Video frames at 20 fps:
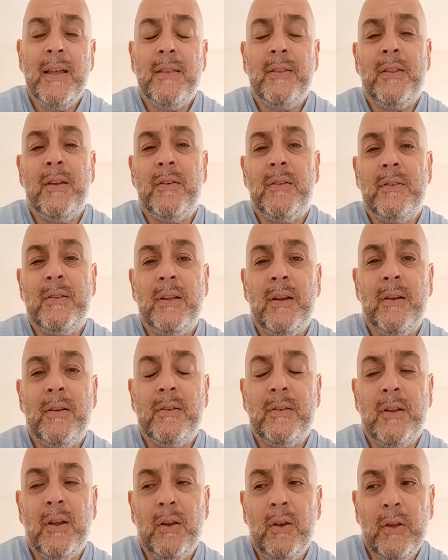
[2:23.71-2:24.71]
they're
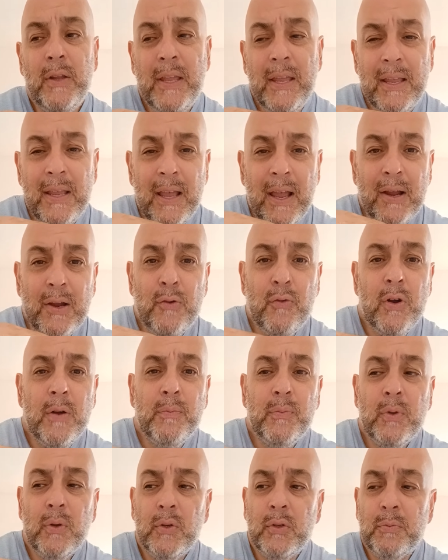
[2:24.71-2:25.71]
they're they're looking at
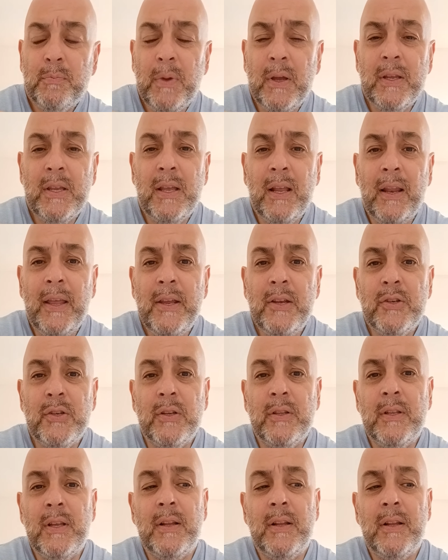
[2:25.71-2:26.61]
crypto speculation.